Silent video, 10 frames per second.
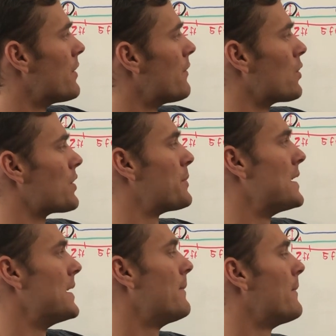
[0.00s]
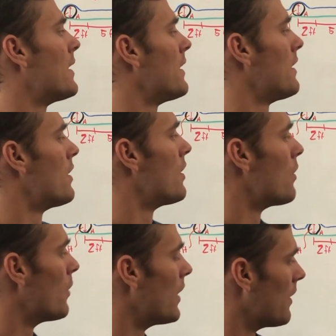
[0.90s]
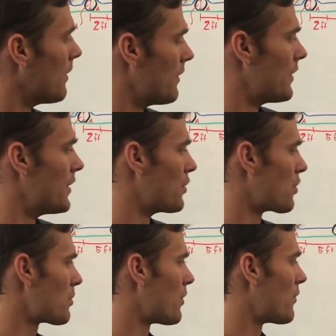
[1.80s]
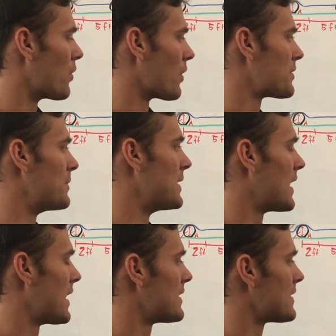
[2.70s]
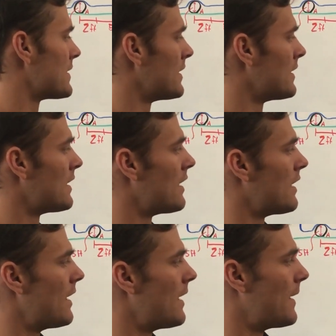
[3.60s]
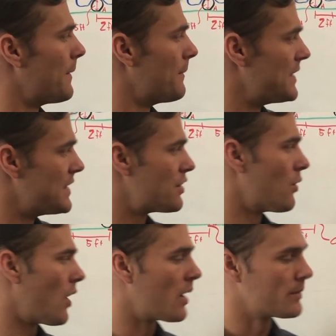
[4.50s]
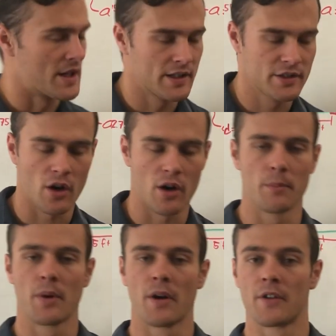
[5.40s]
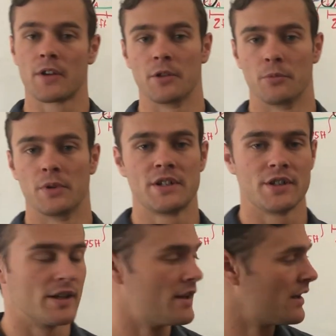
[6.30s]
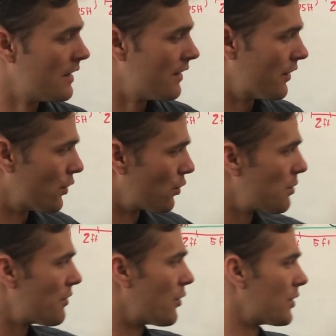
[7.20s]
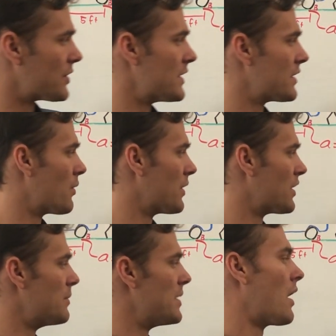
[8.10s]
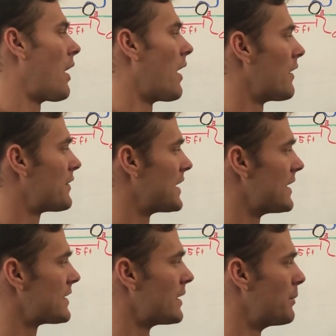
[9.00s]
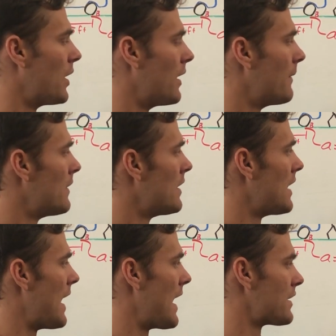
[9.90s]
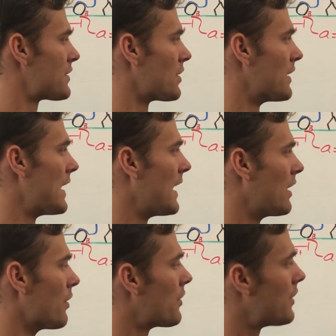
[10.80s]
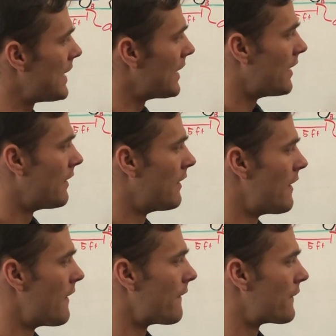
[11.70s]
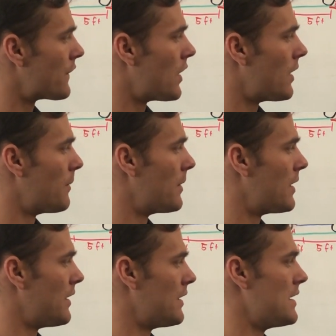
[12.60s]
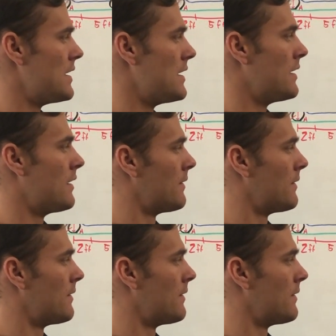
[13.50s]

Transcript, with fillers: force P well, the normal force, because um, these two objects aren't perfectly rigid, the normal force is going to be offset somewhat at a certain angle theta from the